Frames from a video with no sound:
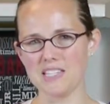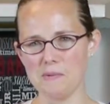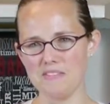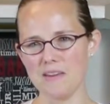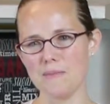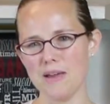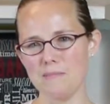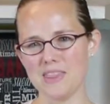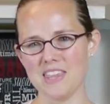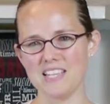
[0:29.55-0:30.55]
Some of them might
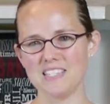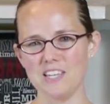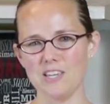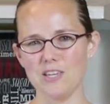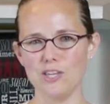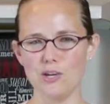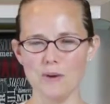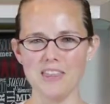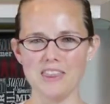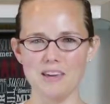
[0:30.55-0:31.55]
be things that you
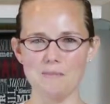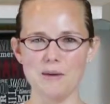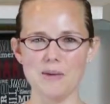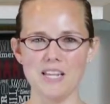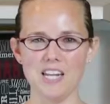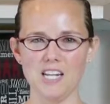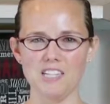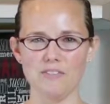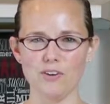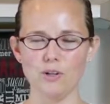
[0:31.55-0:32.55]
might think might be a little
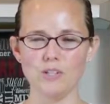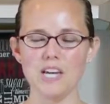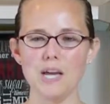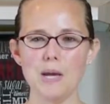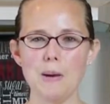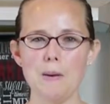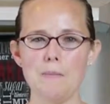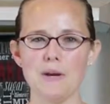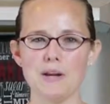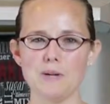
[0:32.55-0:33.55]
difficult,
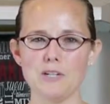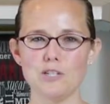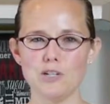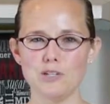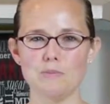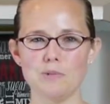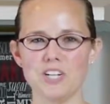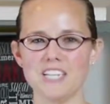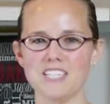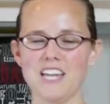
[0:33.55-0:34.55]
but I'm going to show you some
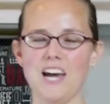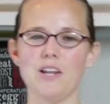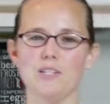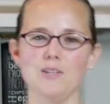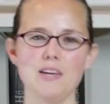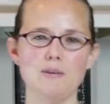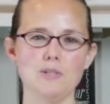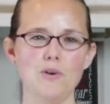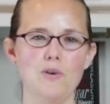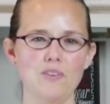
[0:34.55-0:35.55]
tricks and how to do them,
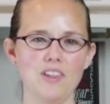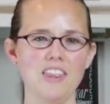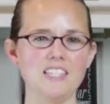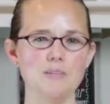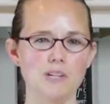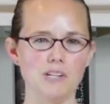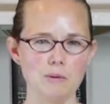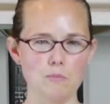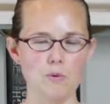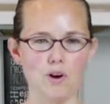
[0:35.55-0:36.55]
so hopefully they seem a little
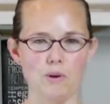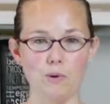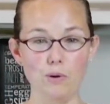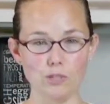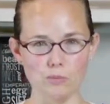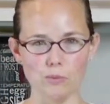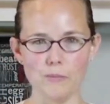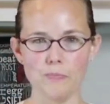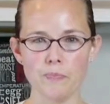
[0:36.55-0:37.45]
bit more approachable.